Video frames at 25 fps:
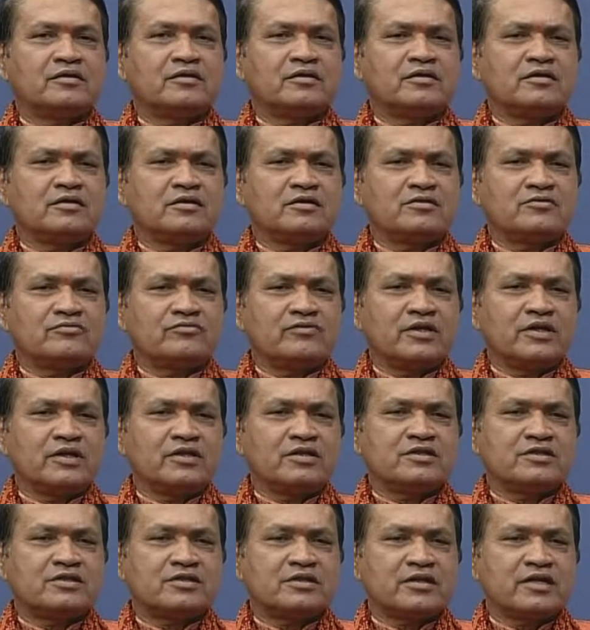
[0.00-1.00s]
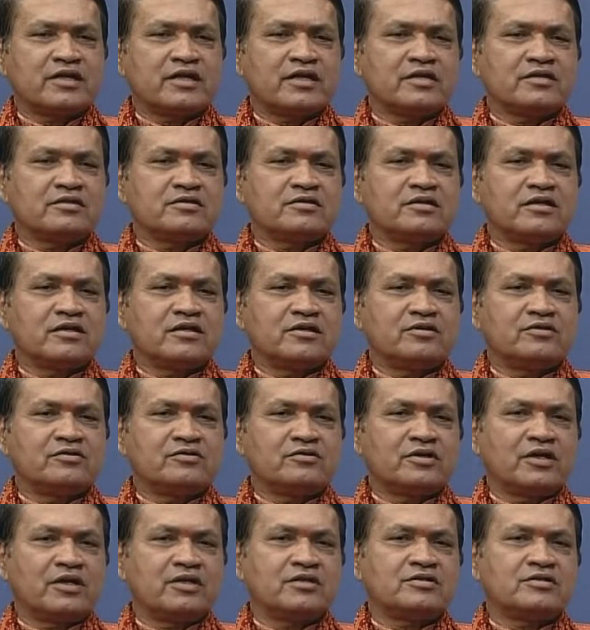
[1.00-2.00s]
it is very strange that you
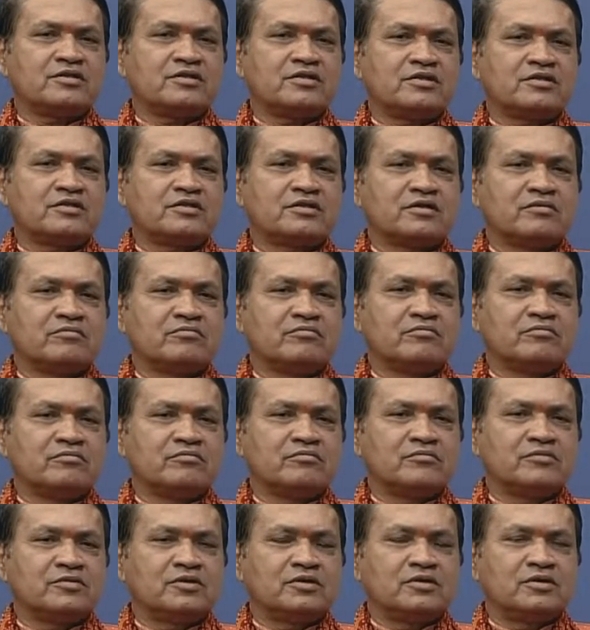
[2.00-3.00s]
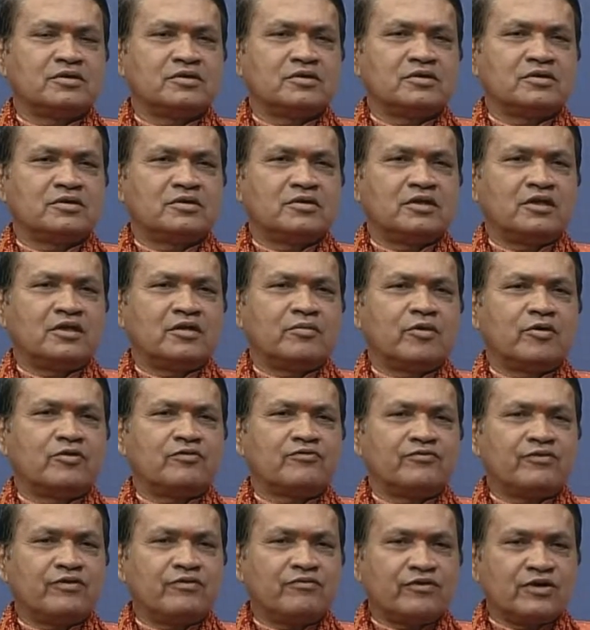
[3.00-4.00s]
can see some about
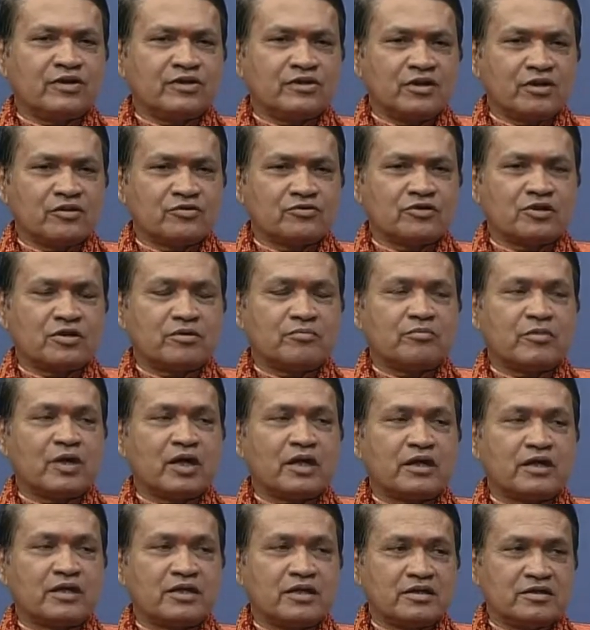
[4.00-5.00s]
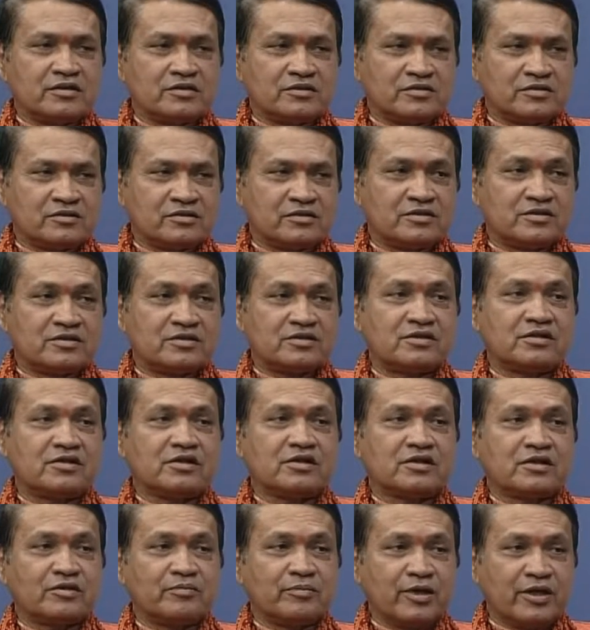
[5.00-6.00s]
50,000 monkeys still
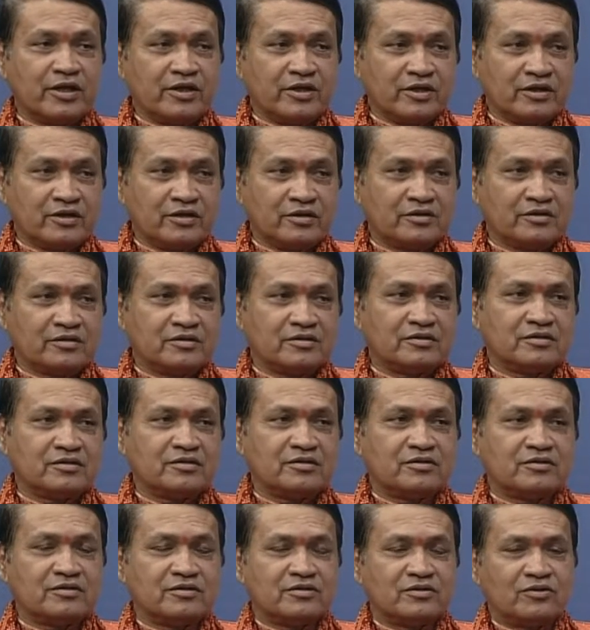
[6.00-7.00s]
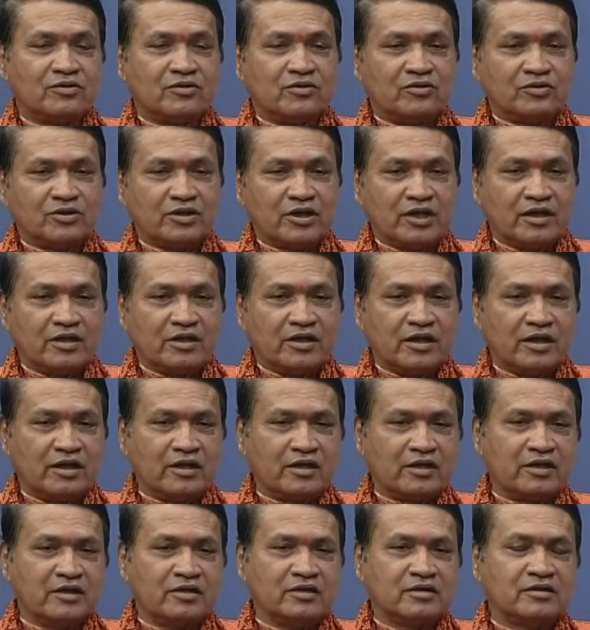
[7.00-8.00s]
remaining on that
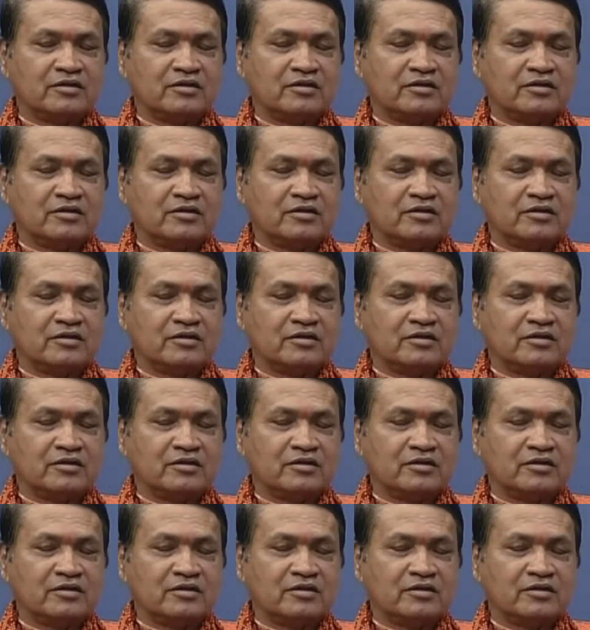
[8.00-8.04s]
hill,